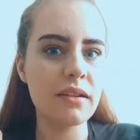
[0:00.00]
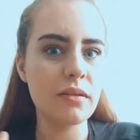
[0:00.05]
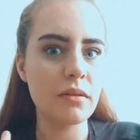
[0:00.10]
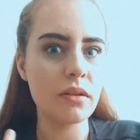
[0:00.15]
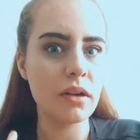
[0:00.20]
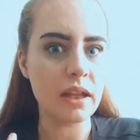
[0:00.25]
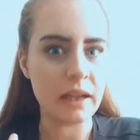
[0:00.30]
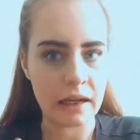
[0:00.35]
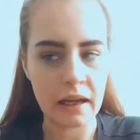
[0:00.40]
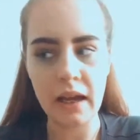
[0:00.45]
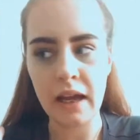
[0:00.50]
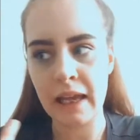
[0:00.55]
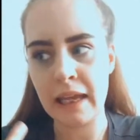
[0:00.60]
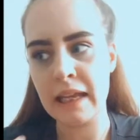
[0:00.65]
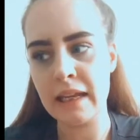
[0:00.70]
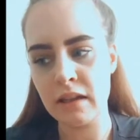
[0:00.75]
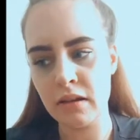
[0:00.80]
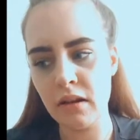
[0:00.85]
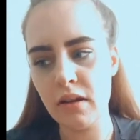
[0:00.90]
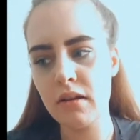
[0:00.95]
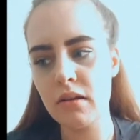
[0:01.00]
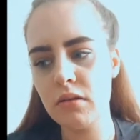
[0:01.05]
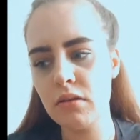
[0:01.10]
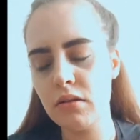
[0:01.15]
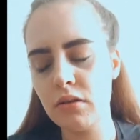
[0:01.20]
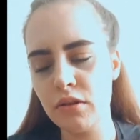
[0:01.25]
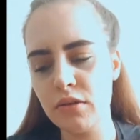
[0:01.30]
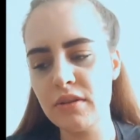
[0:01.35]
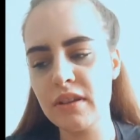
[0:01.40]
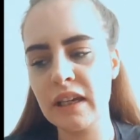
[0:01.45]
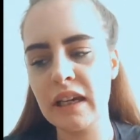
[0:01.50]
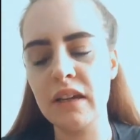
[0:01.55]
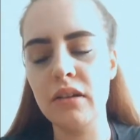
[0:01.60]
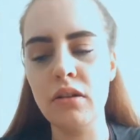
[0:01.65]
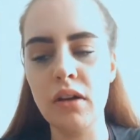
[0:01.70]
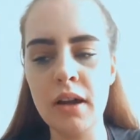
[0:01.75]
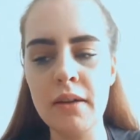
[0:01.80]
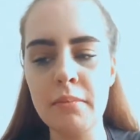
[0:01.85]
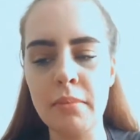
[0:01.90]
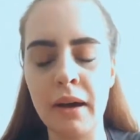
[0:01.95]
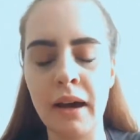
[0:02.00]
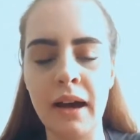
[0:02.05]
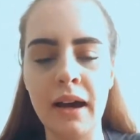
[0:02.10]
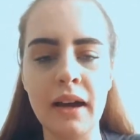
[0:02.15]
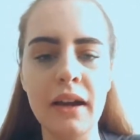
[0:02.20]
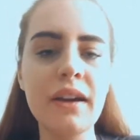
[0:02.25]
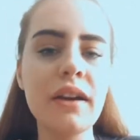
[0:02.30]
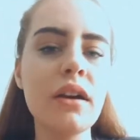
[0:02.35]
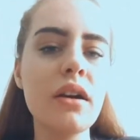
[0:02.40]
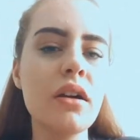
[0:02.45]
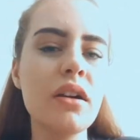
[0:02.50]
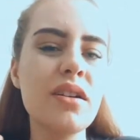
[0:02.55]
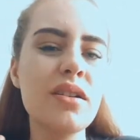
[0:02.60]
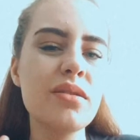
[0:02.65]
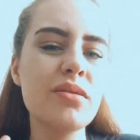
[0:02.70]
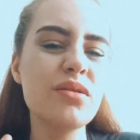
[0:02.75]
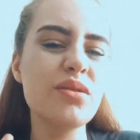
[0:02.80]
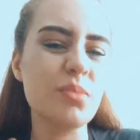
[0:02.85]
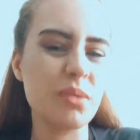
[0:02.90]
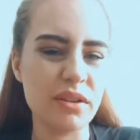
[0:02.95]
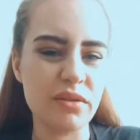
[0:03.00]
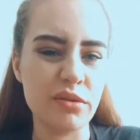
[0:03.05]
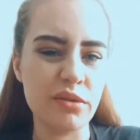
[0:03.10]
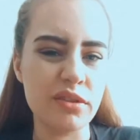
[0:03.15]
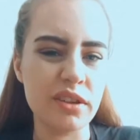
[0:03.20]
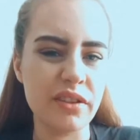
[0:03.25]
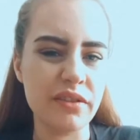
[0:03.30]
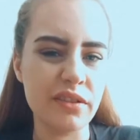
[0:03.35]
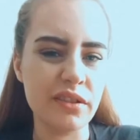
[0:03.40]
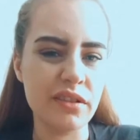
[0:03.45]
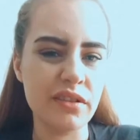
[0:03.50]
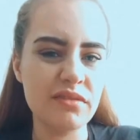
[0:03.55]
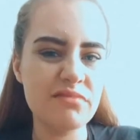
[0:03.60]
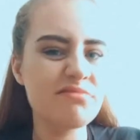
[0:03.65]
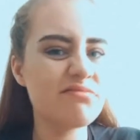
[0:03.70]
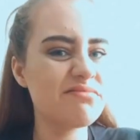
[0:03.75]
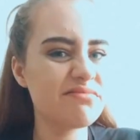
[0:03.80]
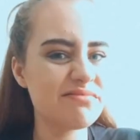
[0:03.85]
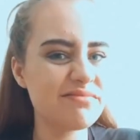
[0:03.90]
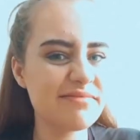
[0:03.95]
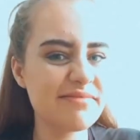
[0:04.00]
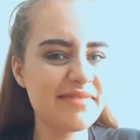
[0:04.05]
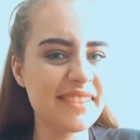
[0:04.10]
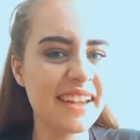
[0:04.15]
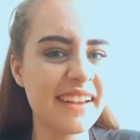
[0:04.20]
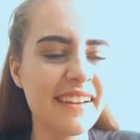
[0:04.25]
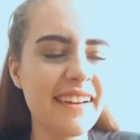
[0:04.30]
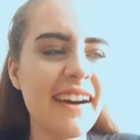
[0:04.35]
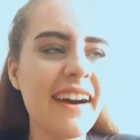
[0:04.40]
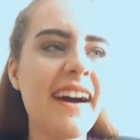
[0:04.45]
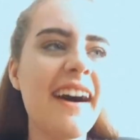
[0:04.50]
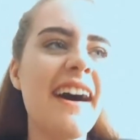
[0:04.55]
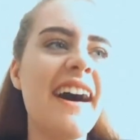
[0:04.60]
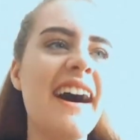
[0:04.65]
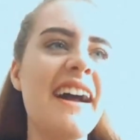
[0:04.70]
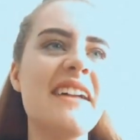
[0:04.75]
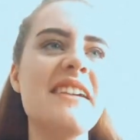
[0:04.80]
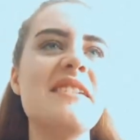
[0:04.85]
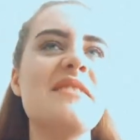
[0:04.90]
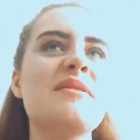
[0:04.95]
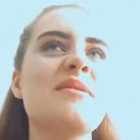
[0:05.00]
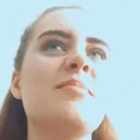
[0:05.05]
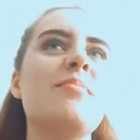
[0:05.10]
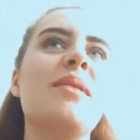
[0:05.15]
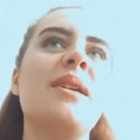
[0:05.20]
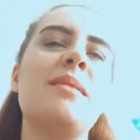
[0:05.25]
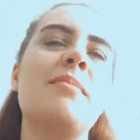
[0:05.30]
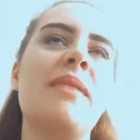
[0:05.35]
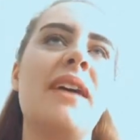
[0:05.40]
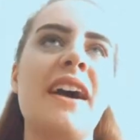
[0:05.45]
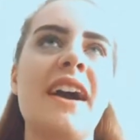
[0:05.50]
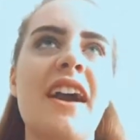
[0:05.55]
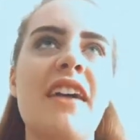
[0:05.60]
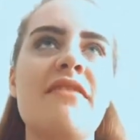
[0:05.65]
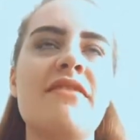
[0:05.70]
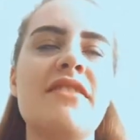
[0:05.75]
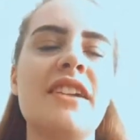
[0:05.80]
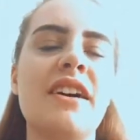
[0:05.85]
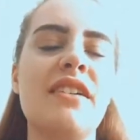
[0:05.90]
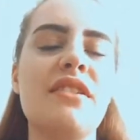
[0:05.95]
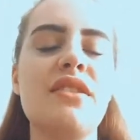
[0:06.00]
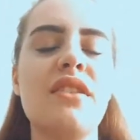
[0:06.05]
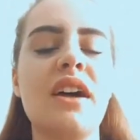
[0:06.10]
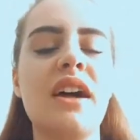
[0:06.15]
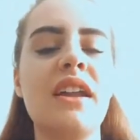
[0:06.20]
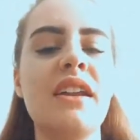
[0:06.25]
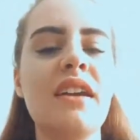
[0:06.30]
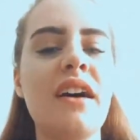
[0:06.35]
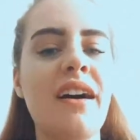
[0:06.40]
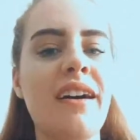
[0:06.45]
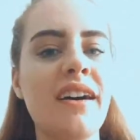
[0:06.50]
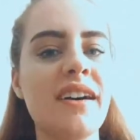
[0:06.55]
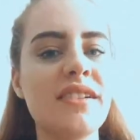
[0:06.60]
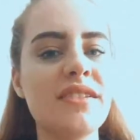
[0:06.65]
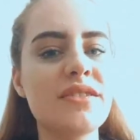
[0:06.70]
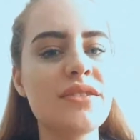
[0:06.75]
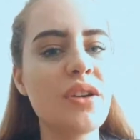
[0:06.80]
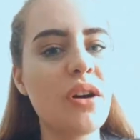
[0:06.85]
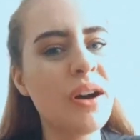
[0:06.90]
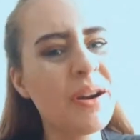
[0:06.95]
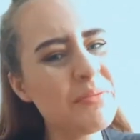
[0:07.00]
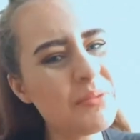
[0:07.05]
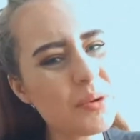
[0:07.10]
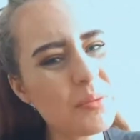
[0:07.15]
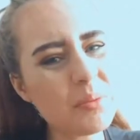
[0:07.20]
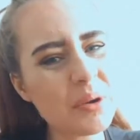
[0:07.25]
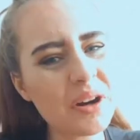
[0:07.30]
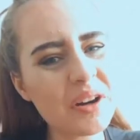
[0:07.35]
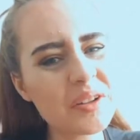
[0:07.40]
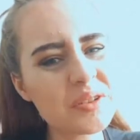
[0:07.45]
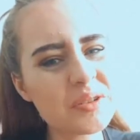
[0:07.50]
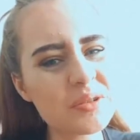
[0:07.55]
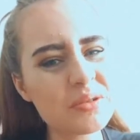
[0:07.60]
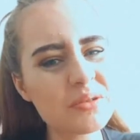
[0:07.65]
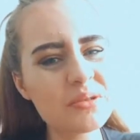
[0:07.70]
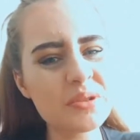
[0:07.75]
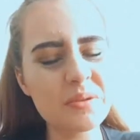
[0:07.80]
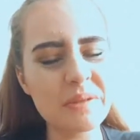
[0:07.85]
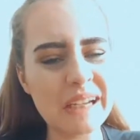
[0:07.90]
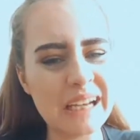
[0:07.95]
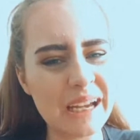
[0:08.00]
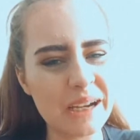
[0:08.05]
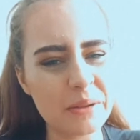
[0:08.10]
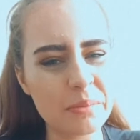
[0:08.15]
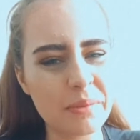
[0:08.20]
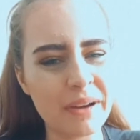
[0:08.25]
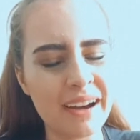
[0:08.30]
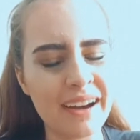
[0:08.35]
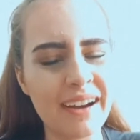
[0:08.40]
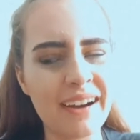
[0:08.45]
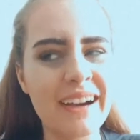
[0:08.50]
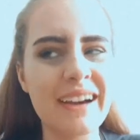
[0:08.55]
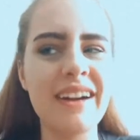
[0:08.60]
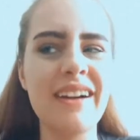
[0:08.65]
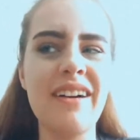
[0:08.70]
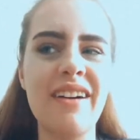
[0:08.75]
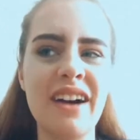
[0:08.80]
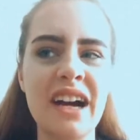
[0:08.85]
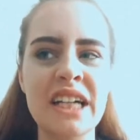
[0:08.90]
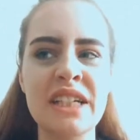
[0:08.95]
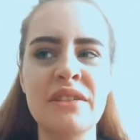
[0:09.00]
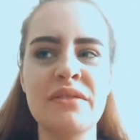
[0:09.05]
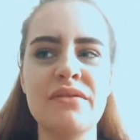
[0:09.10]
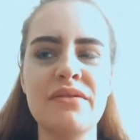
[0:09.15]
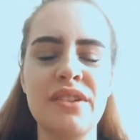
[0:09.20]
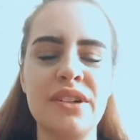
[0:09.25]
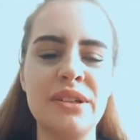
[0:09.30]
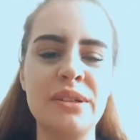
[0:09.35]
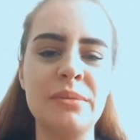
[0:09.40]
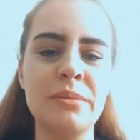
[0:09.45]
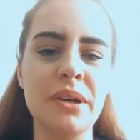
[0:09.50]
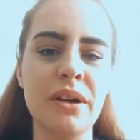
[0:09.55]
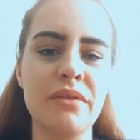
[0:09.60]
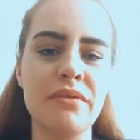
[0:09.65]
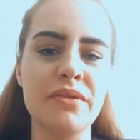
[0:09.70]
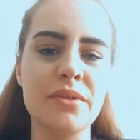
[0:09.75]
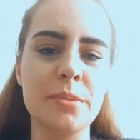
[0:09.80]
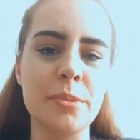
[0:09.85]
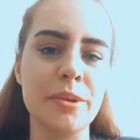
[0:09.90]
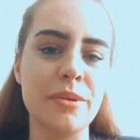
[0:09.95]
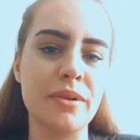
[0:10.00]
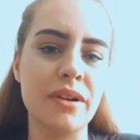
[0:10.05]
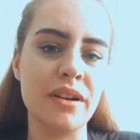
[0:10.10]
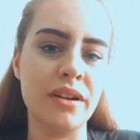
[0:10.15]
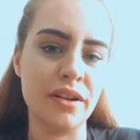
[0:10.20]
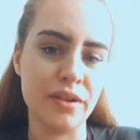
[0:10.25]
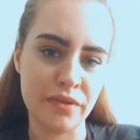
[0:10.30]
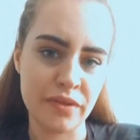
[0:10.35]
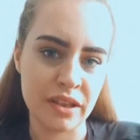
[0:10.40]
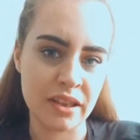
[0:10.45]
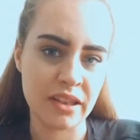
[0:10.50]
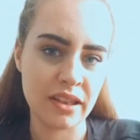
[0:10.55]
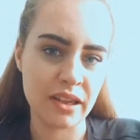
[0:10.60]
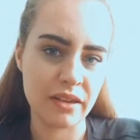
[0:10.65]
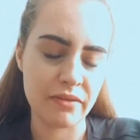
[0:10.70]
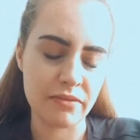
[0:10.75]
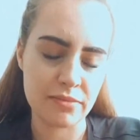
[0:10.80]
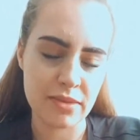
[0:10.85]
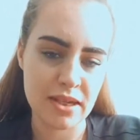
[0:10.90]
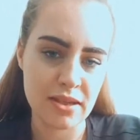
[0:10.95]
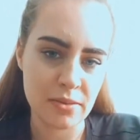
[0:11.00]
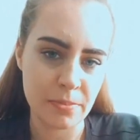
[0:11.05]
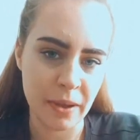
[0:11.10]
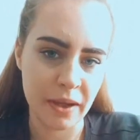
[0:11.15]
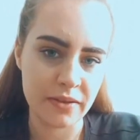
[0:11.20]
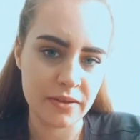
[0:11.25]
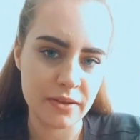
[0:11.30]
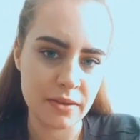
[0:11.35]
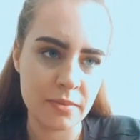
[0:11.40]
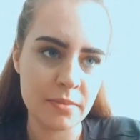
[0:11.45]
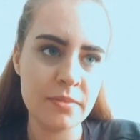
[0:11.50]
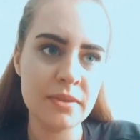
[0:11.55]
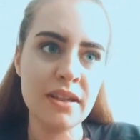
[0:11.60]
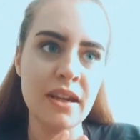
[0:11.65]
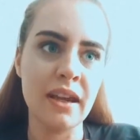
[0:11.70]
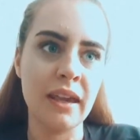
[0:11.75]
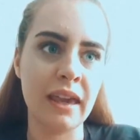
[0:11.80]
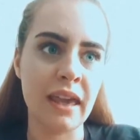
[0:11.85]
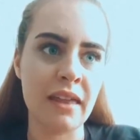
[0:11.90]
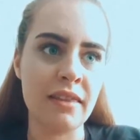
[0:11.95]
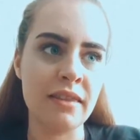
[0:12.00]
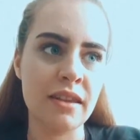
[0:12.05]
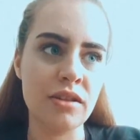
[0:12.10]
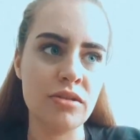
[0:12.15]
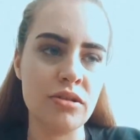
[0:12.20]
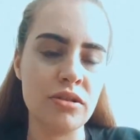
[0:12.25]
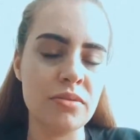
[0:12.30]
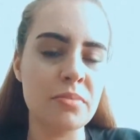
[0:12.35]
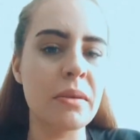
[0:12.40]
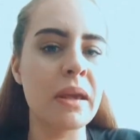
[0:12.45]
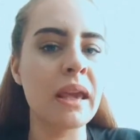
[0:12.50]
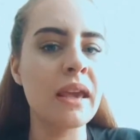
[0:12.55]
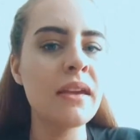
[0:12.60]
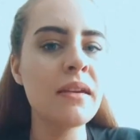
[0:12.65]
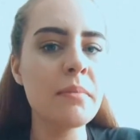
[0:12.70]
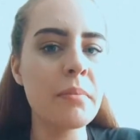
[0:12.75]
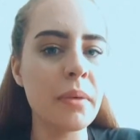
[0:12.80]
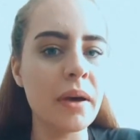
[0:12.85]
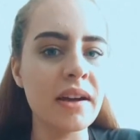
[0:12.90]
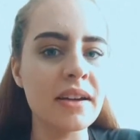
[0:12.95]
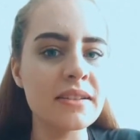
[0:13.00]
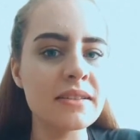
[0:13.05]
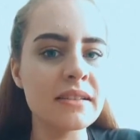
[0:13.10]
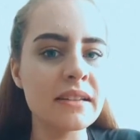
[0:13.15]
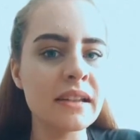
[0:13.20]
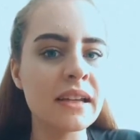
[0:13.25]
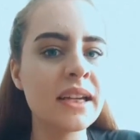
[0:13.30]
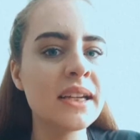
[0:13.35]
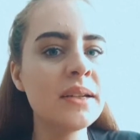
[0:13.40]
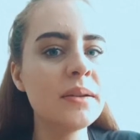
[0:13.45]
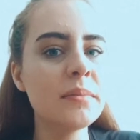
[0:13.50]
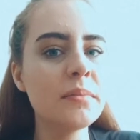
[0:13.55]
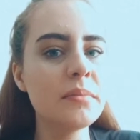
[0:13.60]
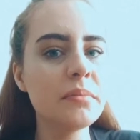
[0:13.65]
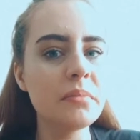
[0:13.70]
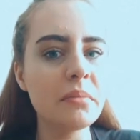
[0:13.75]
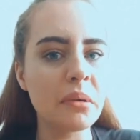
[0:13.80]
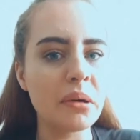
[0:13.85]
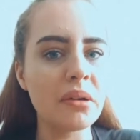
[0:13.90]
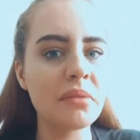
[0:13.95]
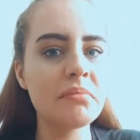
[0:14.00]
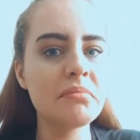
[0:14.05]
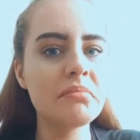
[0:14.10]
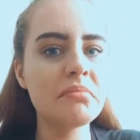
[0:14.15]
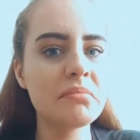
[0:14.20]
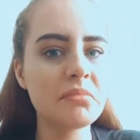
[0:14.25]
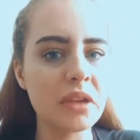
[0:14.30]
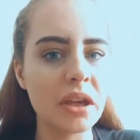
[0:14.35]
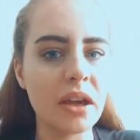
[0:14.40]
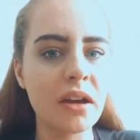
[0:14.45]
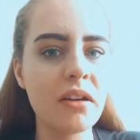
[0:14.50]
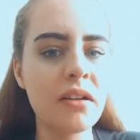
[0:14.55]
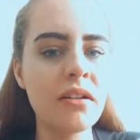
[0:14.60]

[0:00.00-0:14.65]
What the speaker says: and using a night bag 24/7. I use a belly bag every now and then, and I'm not partial to a leg bag. I don't find them comfortable, and I find they give me spasms. Again, that's just me personally, but yeah.